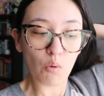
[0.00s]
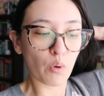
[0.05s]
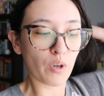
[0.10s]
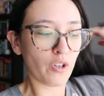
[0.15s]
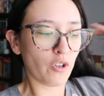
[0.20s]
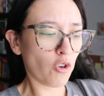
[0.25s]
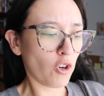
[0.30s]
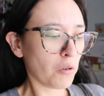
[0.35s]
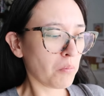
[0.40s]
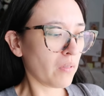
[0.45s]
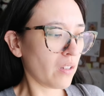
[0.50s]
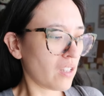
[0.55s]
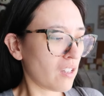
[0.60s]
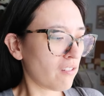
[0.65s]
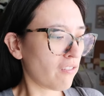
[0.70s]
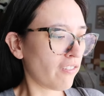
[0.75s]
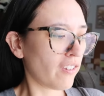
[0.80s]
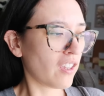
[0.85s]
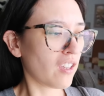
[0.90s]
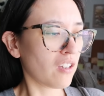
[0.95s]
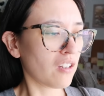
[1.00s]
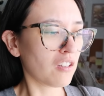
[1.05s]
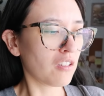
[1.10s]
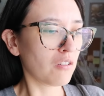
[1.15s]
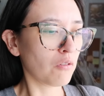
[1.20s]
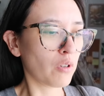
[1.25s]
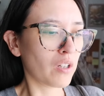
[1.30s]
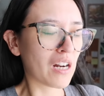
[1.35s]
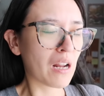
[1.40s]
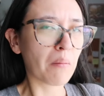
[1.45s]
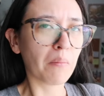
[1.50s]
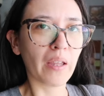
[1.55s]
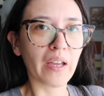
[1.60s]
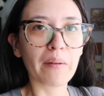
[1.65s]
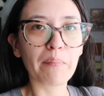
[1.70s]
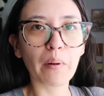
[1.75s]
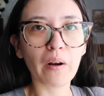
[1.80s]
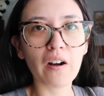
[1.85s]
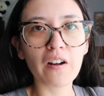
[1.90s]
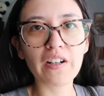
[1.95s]
would normally feel when I'm
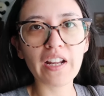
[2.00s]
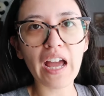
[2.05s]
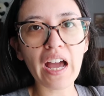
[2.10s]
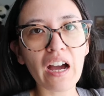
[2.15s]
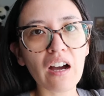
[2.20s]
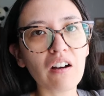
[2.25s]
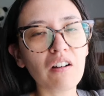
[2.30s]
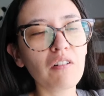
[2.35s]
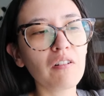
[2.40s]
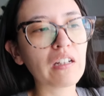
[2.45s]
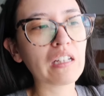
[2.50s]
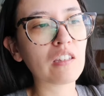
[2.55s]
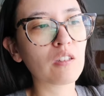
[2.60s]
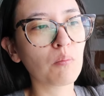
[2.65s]
like burned out.